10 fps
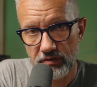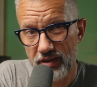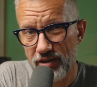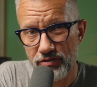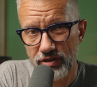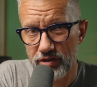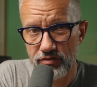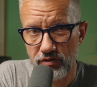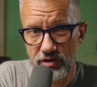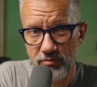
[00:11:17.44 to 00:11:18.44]
carousels
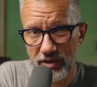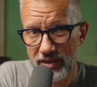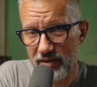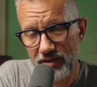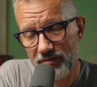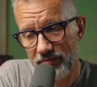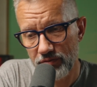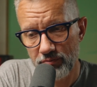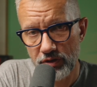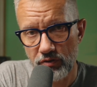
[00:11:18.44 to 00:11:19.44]
works better,
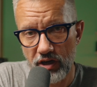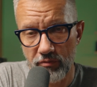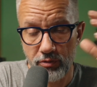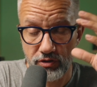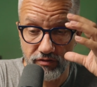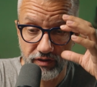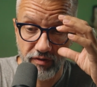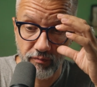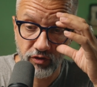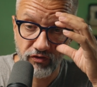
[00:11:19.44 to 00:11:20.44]
but you can post
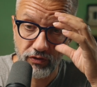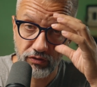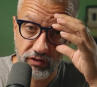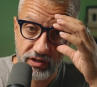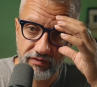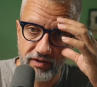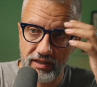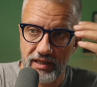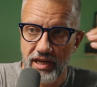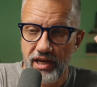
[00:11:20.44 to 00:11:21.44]
one photo as
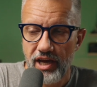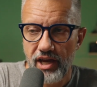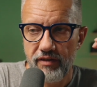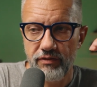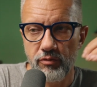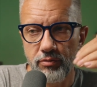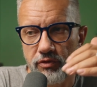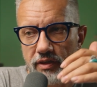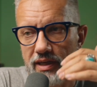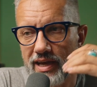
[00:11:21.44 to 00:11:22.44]
well. If you're
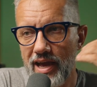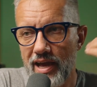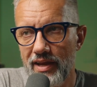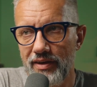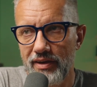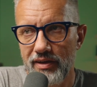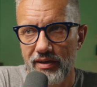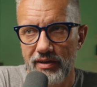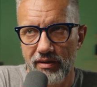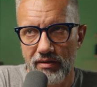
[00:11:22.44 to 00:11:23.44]
putting any
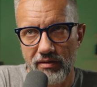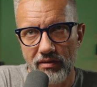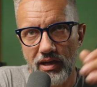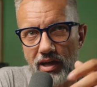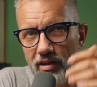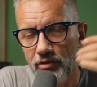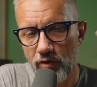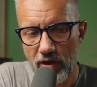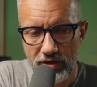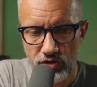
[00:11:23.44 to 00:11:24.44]
call to
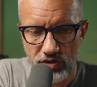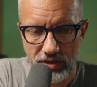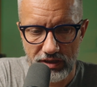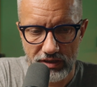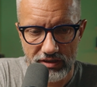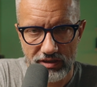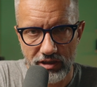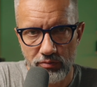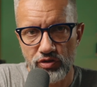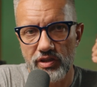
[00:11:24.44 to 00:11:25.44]
action in
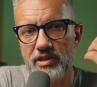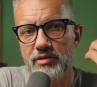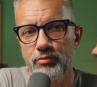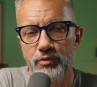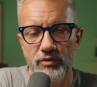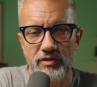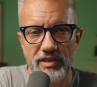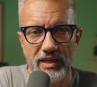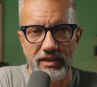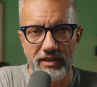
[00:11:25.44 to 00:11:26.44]
descriptions, put
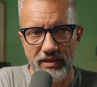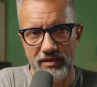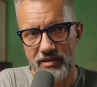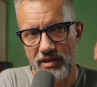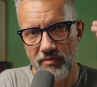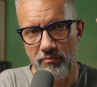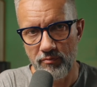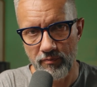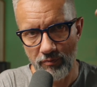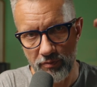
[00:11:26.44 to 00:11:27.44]
that in the
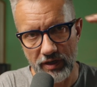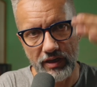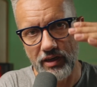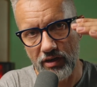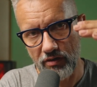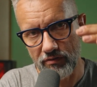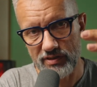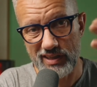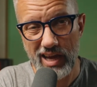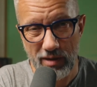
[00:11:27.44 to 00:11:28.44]
beginning of
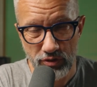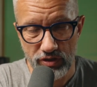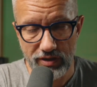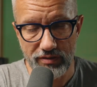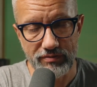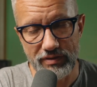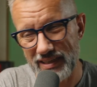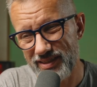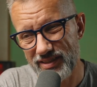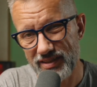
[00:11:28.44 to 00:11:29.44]
the caption.
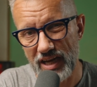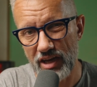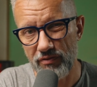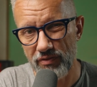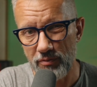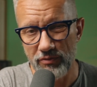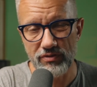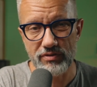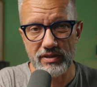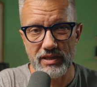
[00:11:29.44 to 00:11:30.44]
That's kind of
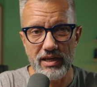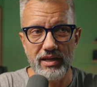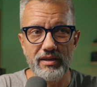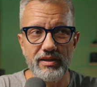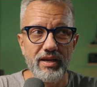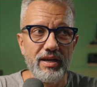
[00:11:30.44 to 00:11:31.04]
obvious. And